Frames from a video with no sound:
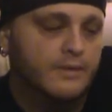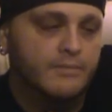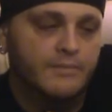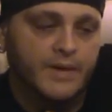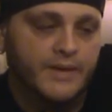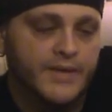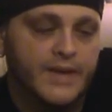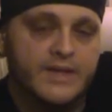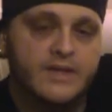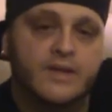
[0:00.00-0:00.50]

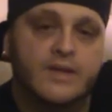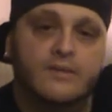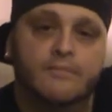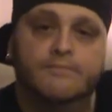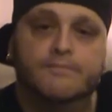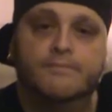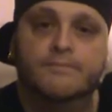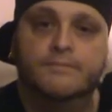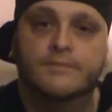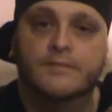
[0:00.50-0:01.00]
that's it.
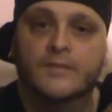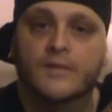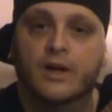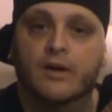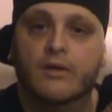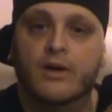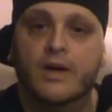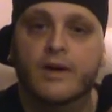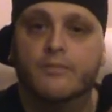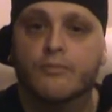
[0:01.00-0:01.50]
All
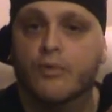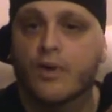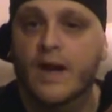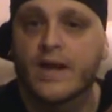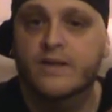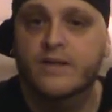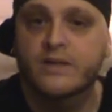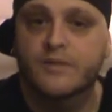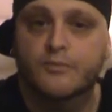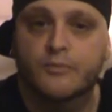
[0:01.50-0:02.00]
right,
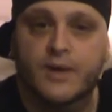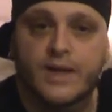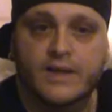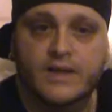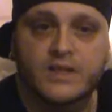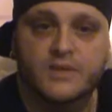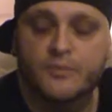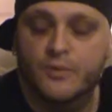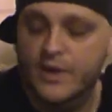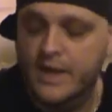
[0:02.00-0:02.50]
practice,
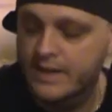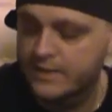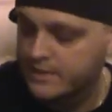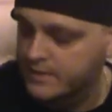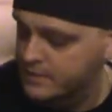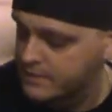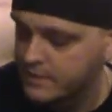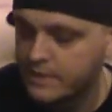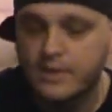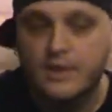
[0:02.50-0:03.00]
practice,
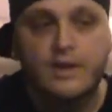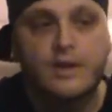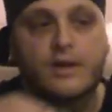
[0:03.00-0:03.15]
practice.